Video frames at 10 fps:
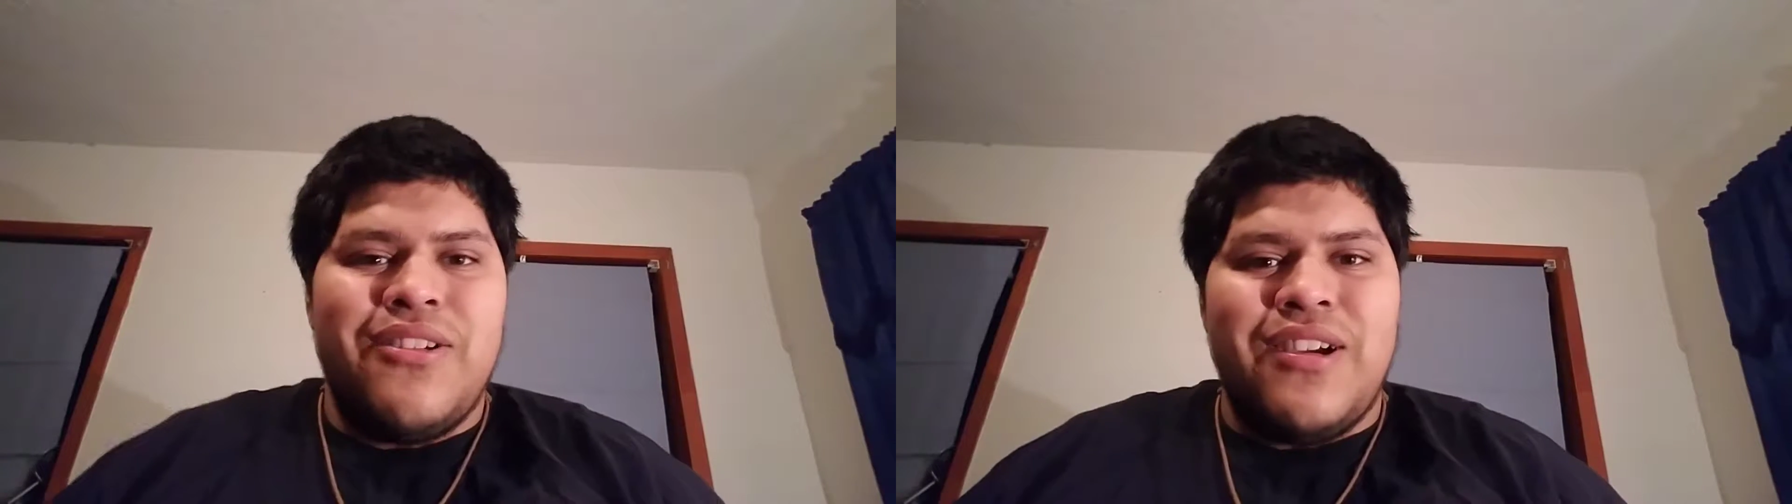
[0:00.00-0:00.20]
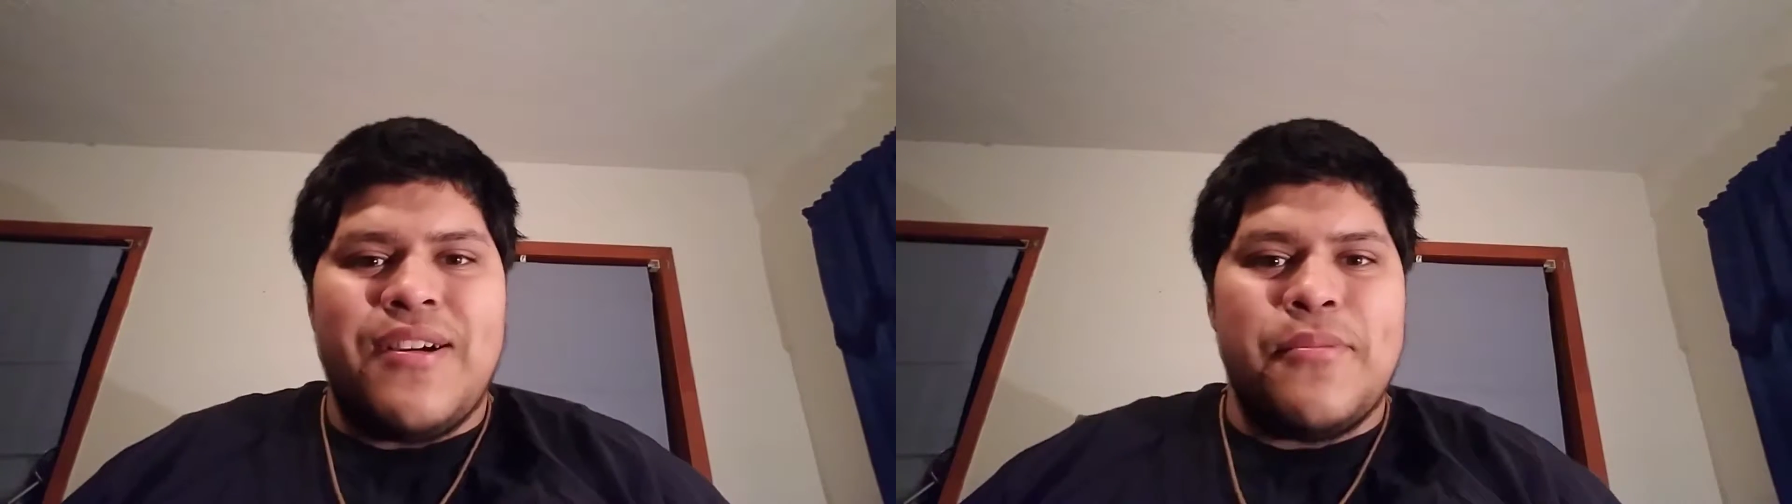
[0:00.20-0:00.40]

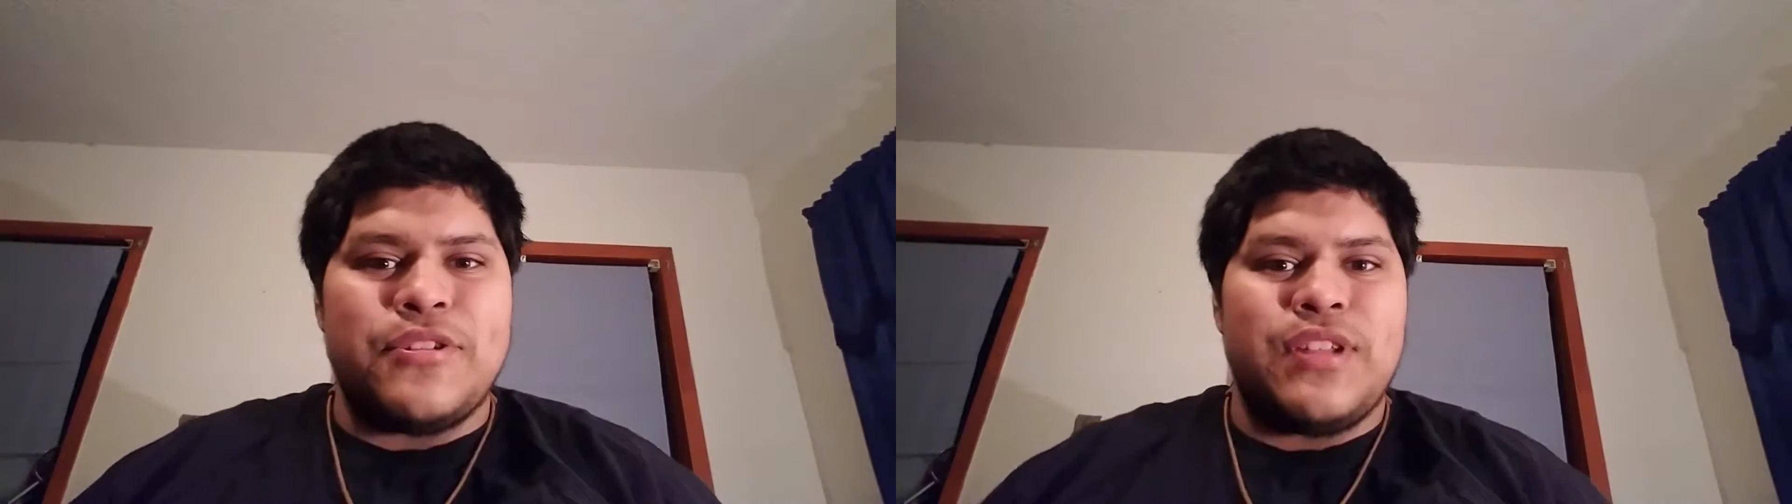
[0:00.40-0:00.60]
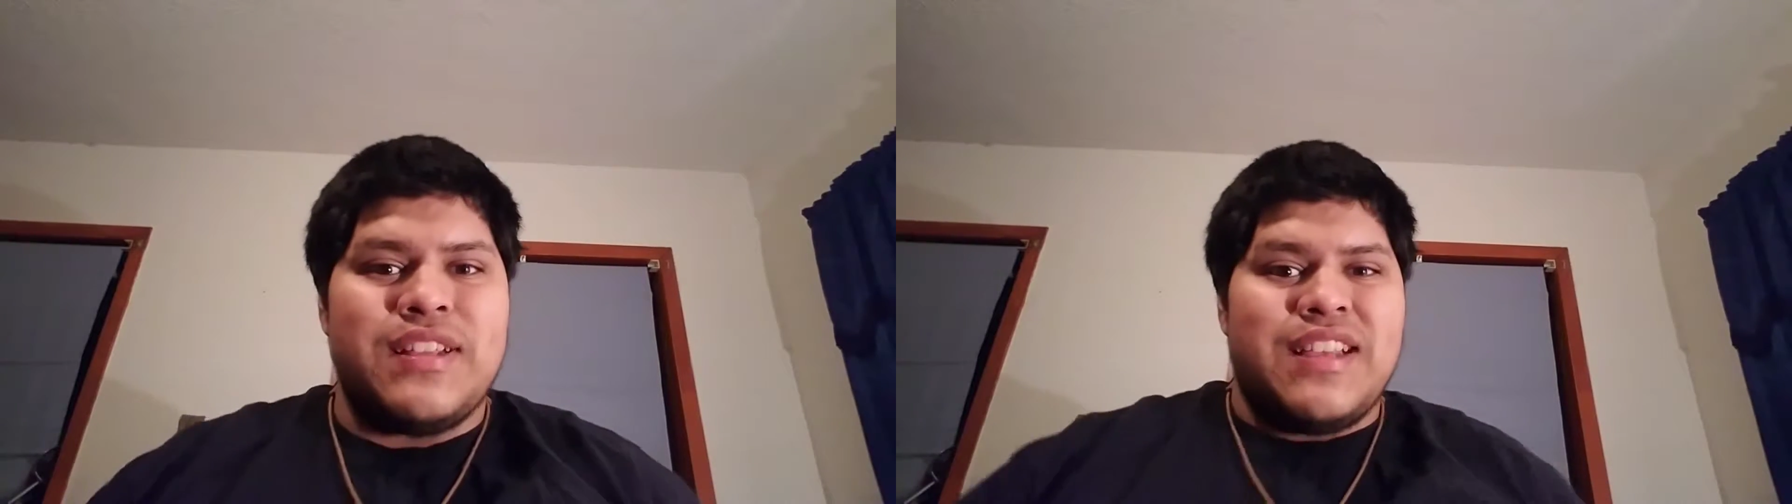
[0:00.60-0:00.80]
Hola, ¿cómo
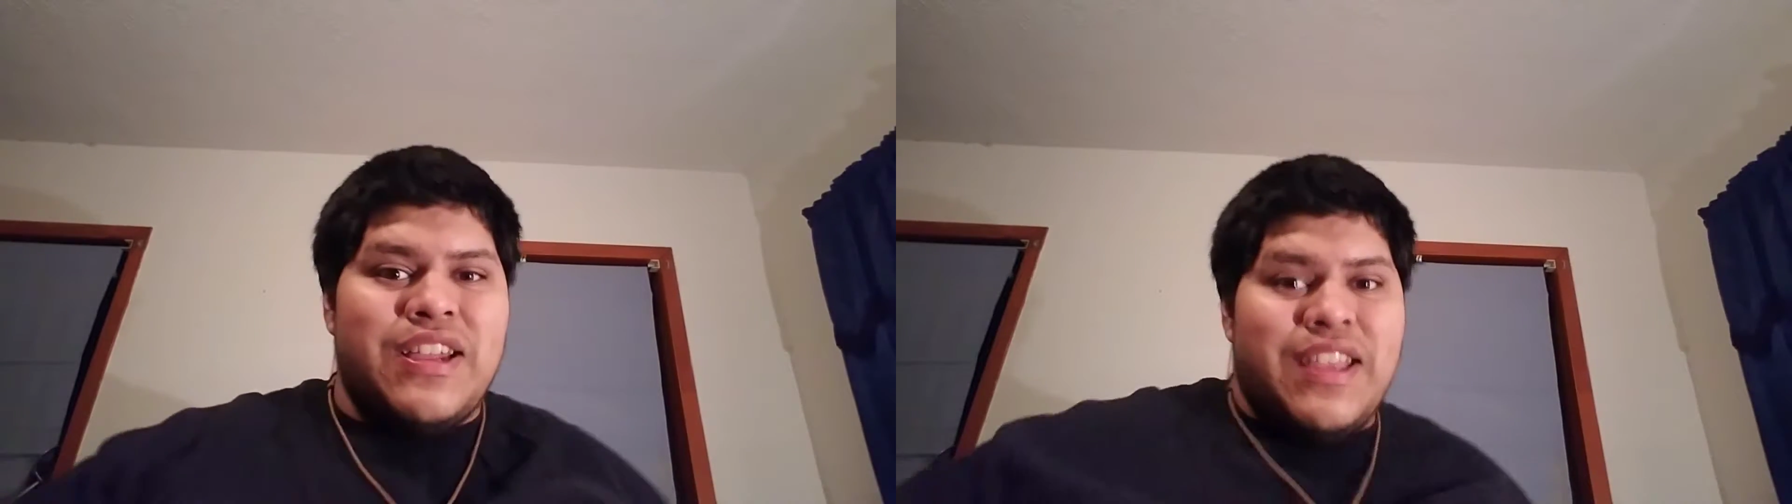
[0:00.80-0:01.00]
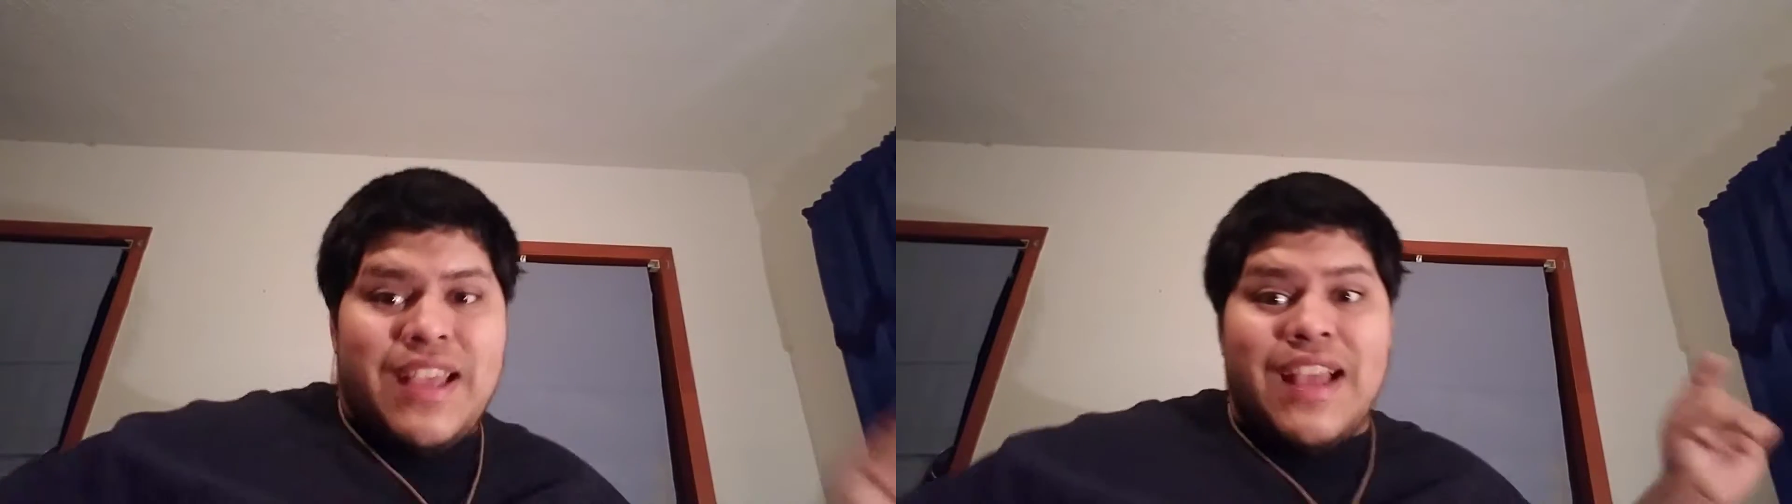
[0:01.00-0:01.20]
estás? How
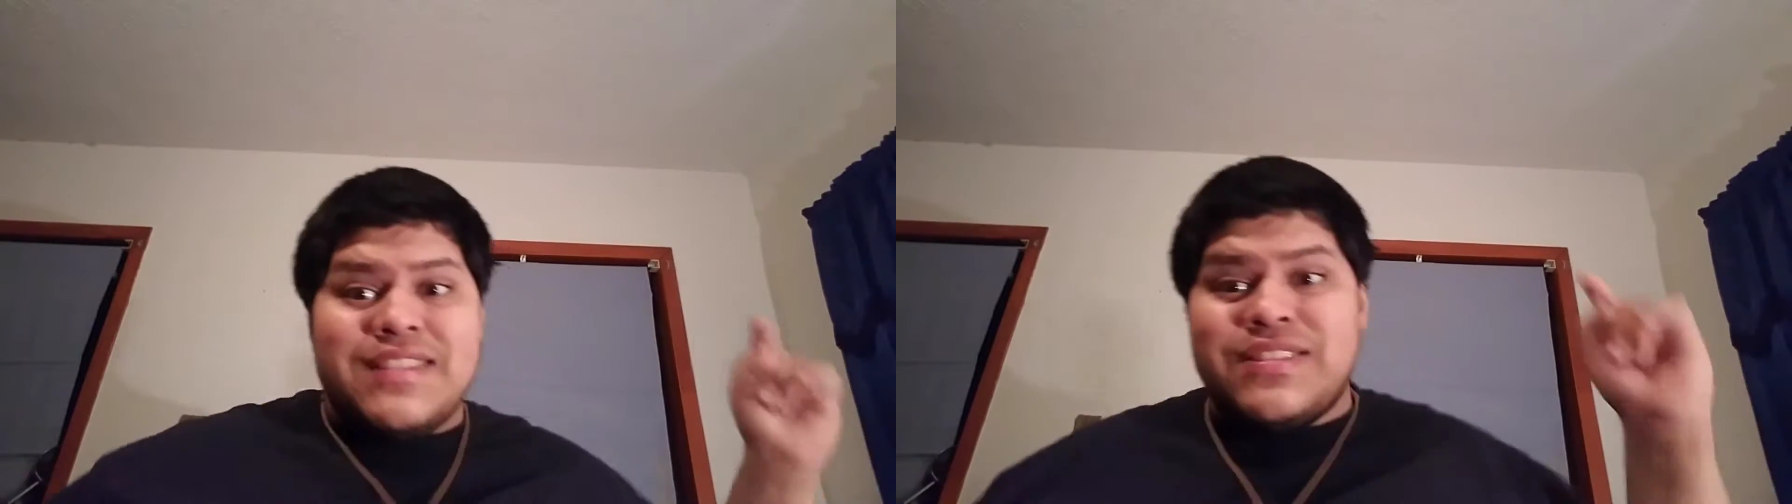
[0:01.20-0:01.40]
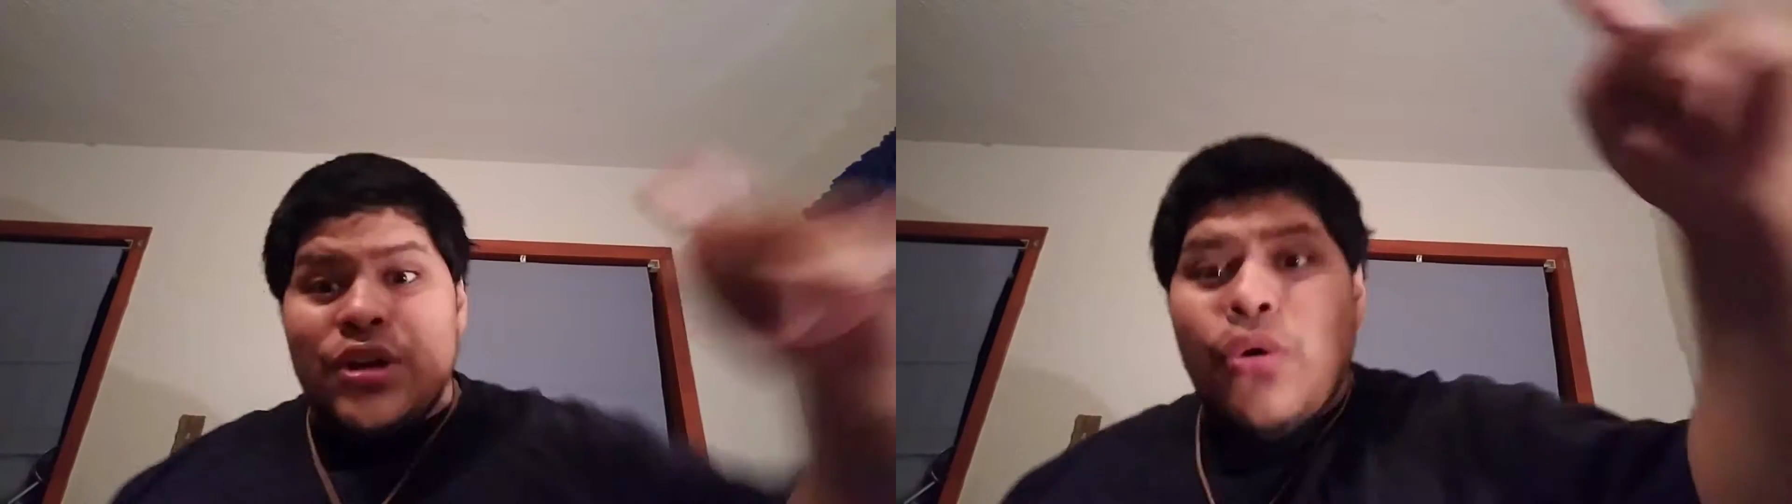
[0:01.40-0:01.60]
you
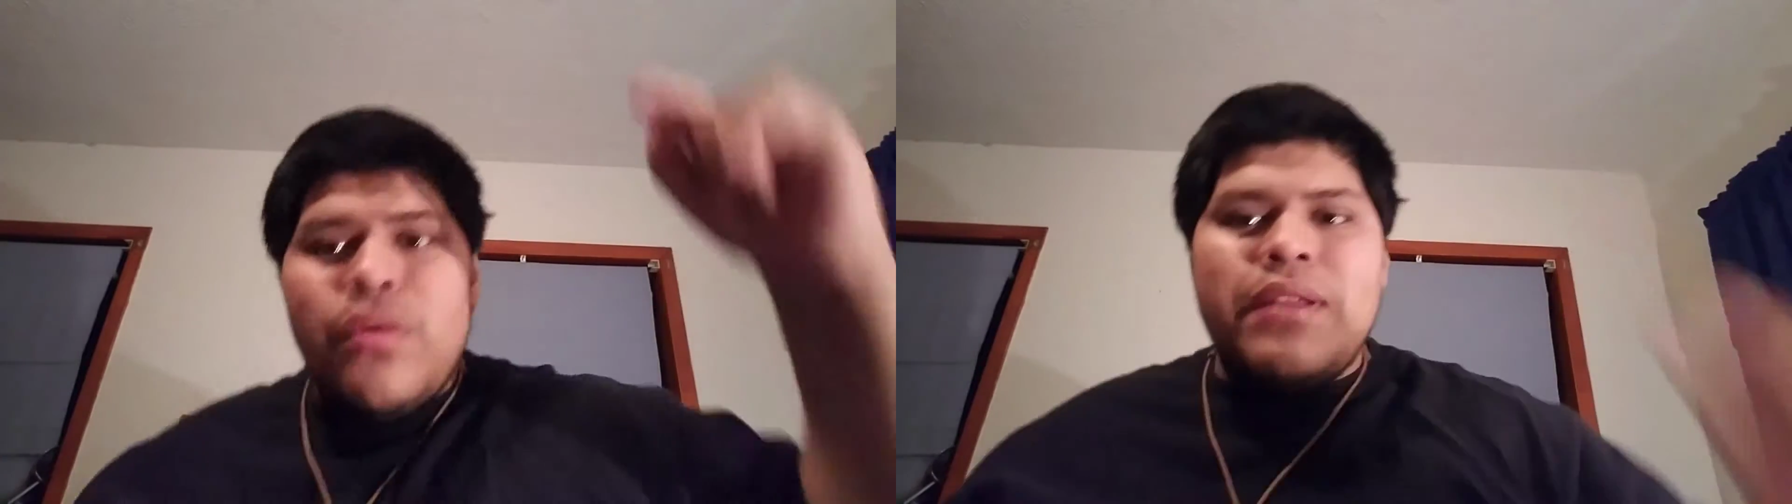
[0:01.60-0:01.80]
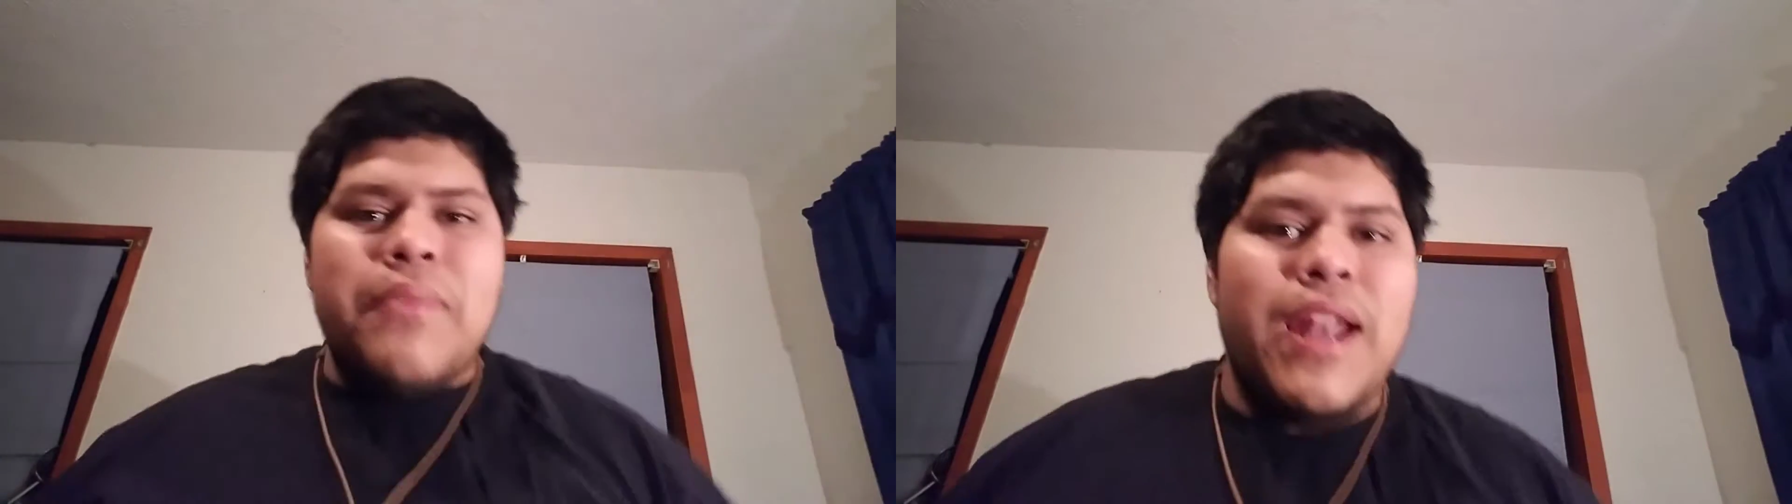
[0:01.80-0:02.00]
guys doing?